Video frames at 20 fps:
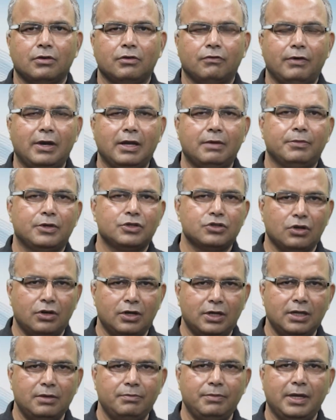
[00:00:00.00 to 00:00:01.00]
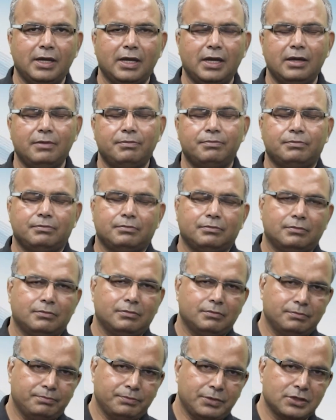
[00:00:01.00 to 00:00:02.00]
while majority may have
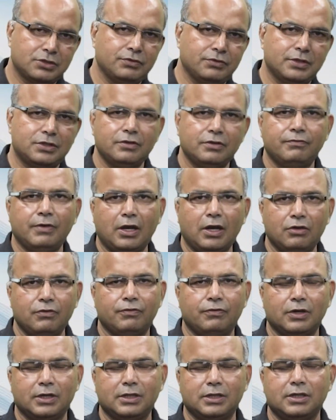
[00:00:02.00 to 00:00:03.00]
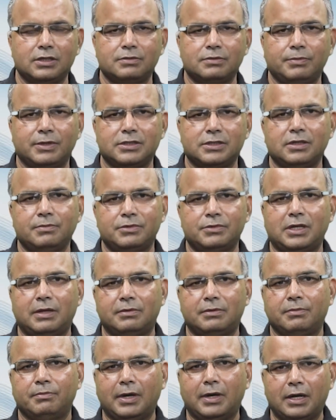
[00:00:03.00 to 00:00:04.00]
persuasive value for others, but
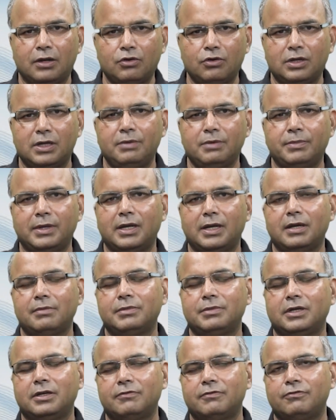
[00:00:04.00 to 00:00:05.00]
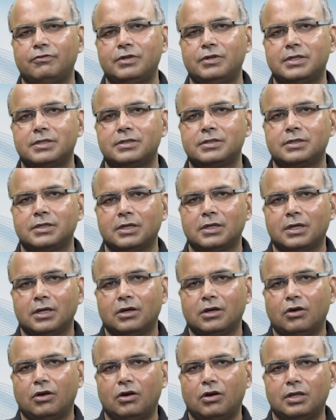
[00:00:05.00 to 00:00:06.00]
sometimes the minority may have the influence
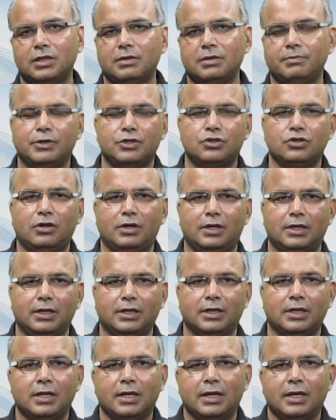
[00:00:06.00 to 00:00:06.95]
on the majority.